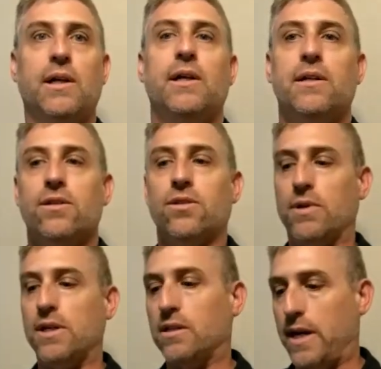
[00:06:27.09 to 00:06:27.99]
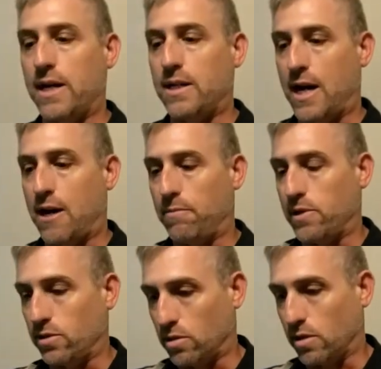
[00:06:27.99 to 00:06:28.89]
So he's laying down what
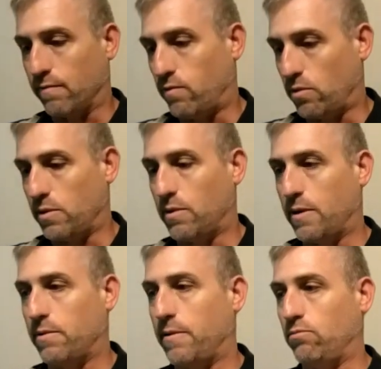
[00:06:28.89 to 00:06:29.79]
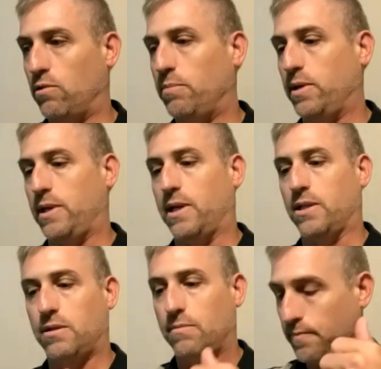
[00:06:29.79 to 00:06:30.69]
he's looking for. You know, I want a woman
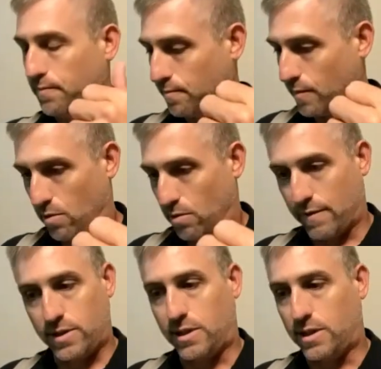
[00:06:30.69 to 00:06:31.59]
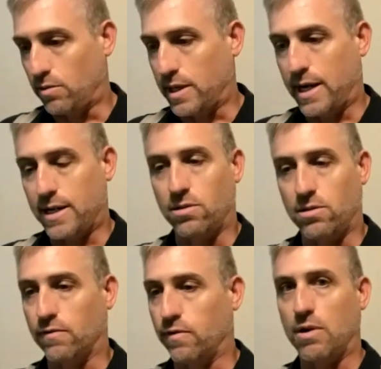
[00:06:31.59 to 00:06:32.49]
that's you know, I tell guys to
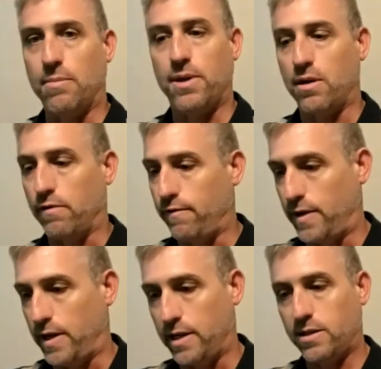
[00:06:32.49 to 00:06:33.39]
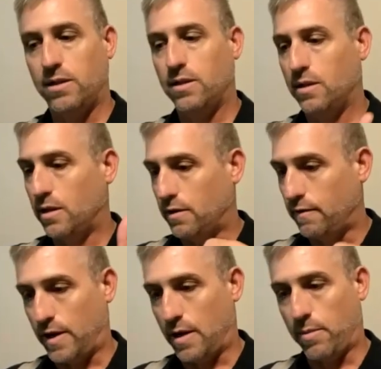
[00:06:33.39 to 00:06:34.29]
look for women that are fit,
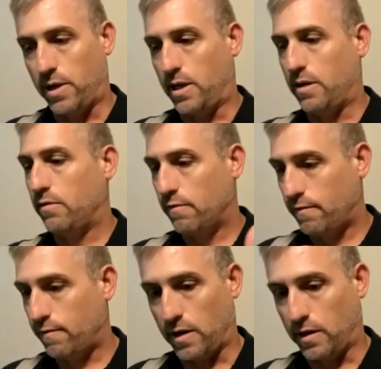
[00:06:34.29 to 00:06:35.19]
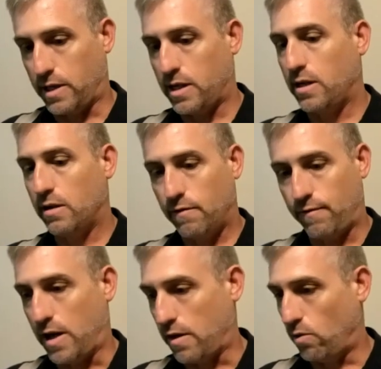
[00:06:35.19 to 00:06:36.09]
feminine, friendly,
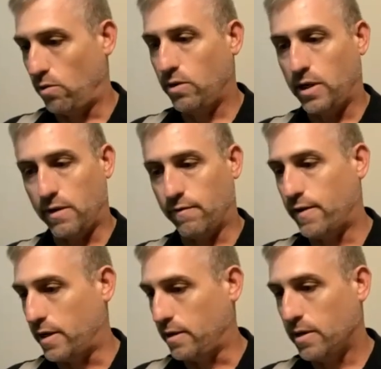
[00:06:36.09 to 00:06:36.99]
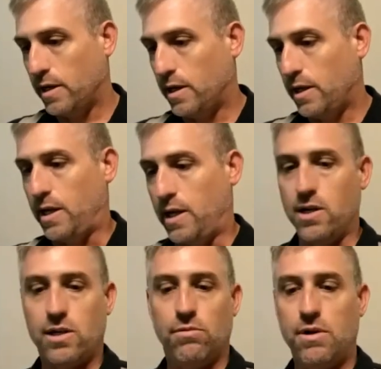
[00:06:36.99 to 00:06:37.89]
faithful, and fun. And you
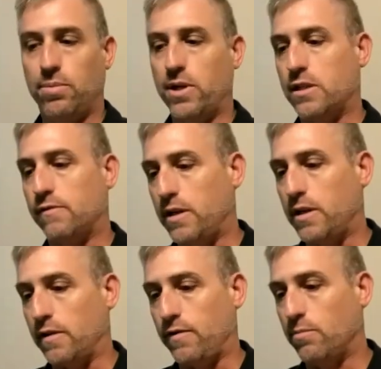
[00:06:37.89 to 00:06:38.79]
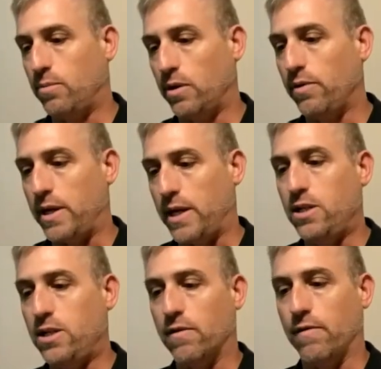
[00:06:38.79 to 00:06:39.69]
can replace fun if you're below the
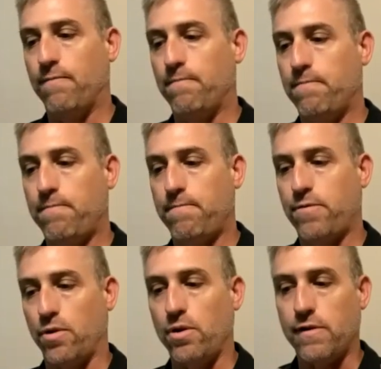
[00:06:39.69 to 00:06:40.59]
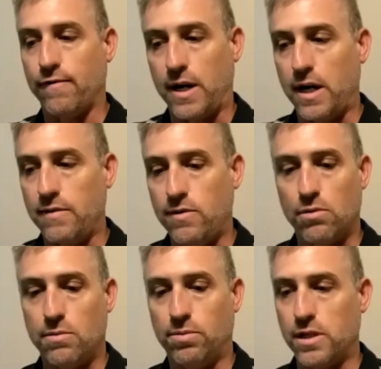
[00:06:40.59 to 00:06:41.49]
age of 35. You can
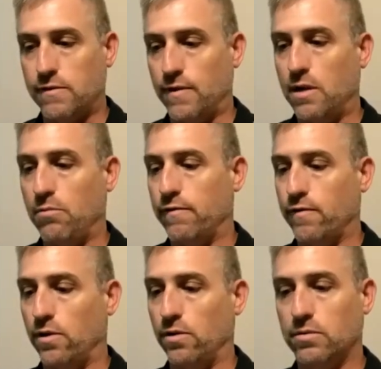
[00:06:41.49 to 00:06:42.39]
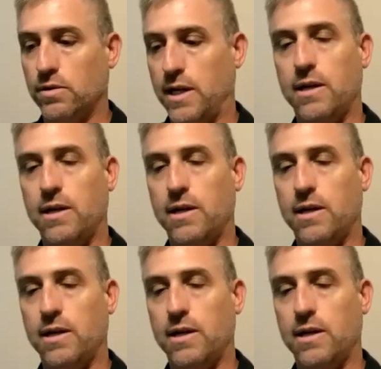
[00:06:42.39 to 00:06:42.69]
replace fun with fertile. Okay,